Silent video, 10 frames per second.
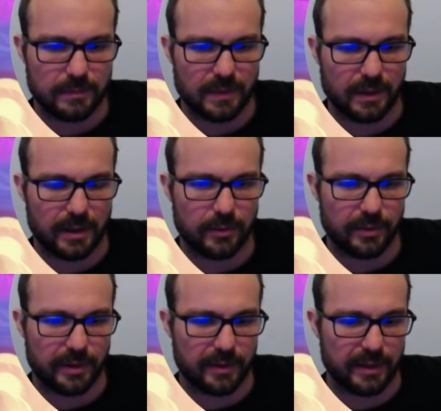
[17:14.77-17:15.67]
Yeah, I don't
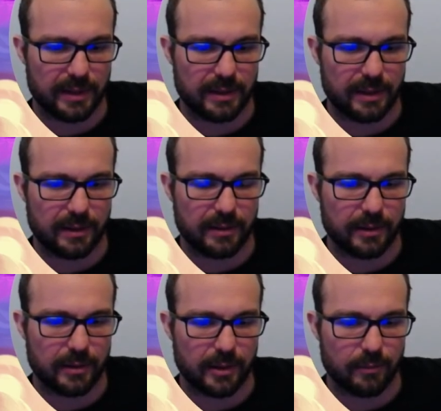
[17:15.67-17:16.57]
think they had
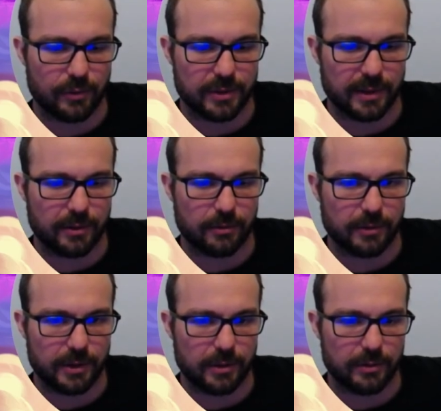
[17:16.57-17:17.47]
anything like
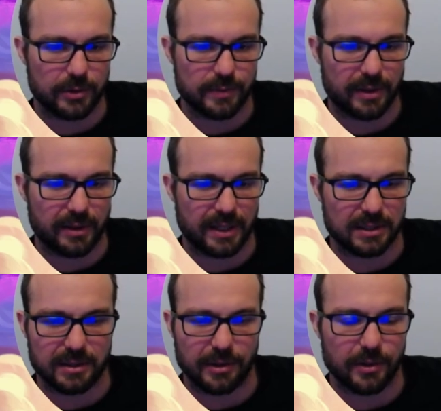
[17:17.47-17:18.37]
particularly huge, but I'll
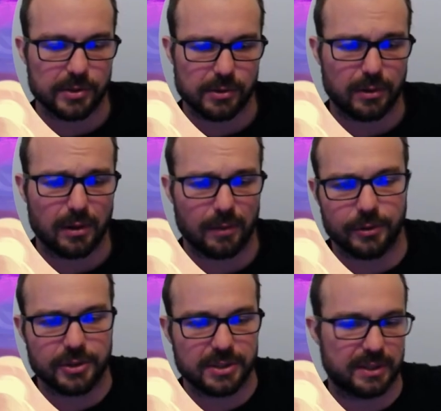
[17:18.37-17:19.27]
cast it on Ghost
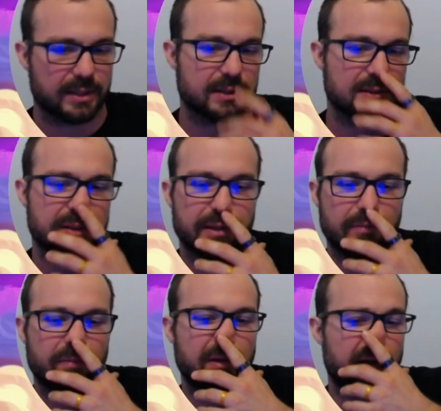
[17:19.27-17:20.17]
Armor just in case
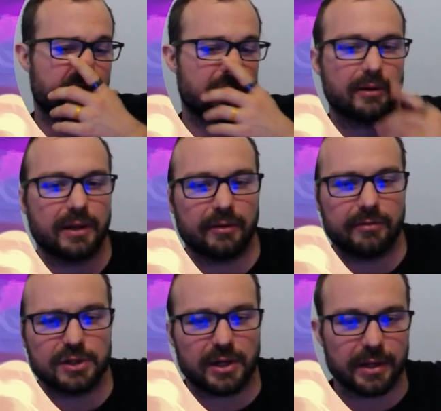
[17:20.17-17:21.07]
they suddenly have
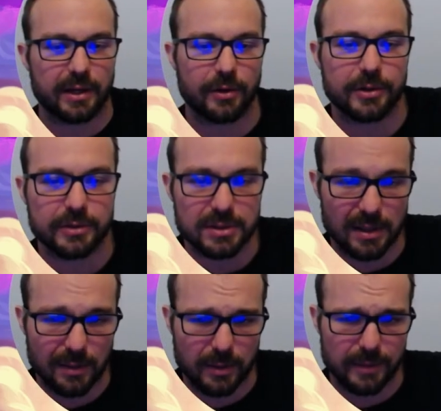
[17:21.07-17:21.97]
the giant character in
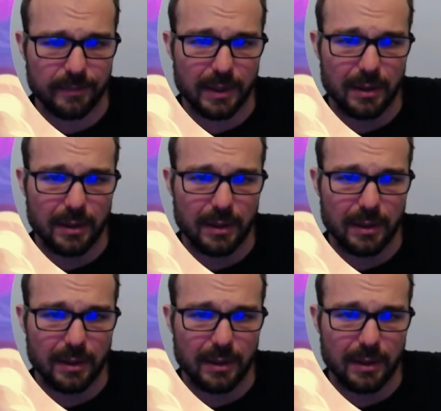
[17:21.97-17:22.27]
slot 1.